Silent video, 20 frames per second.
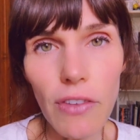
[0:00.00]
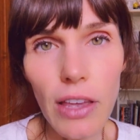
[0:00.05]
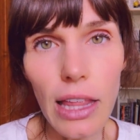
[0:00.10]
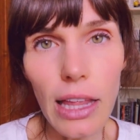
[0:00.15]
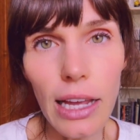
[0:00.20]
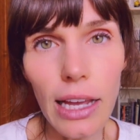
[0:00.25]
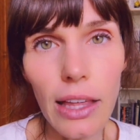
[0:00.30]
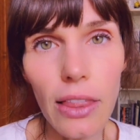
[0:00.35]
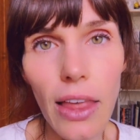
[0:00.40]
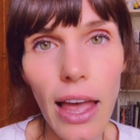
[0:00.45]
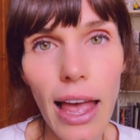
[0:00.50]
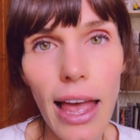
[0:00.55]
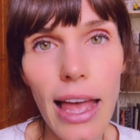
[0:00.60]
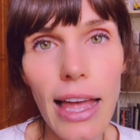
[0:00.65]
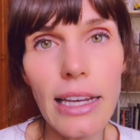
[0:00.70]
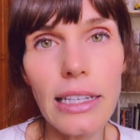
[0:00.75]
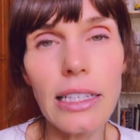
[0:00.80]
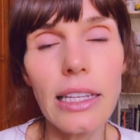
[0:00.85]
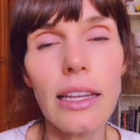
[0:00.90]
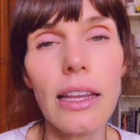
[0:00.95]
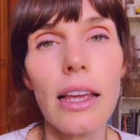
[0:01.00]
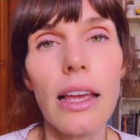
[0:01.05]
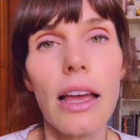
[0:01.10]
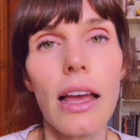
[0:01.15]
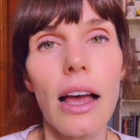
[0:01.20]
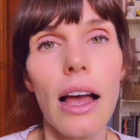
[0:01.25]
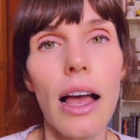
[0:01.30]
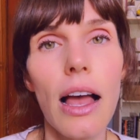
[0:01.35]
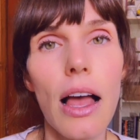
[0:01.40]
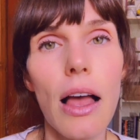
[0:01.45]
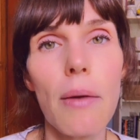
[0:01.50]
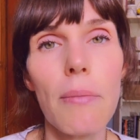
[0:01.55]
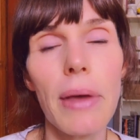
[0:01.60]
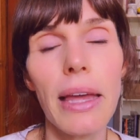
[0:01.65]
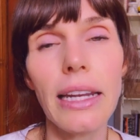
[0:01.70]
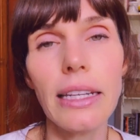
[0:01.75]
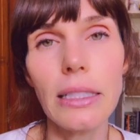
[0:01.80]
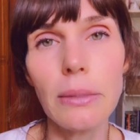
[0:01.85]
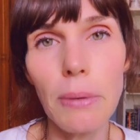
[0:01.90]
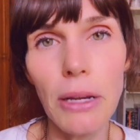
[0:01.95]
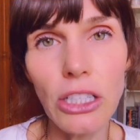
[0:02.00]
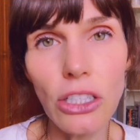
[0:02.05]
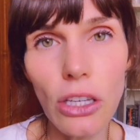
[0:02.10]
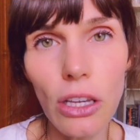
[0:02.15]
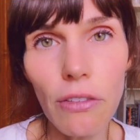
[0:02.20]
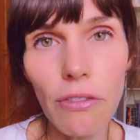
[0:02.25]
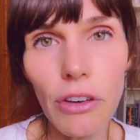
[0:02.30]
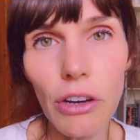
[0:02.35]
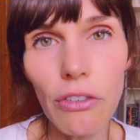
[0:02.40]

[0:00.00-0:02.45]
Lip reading: are feeling that, and especially